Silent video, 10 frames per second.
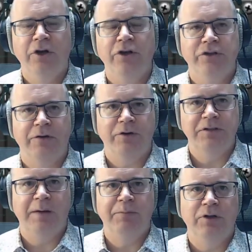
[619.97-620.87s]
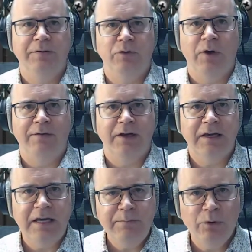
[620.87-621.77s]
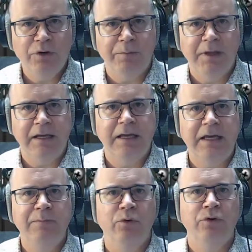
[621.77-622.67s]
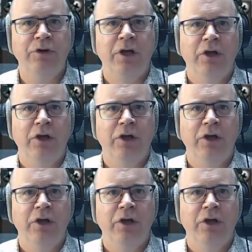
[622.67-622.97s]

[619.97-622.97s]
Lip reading: So for example, if you have a keyboard, a MIDI keyboard,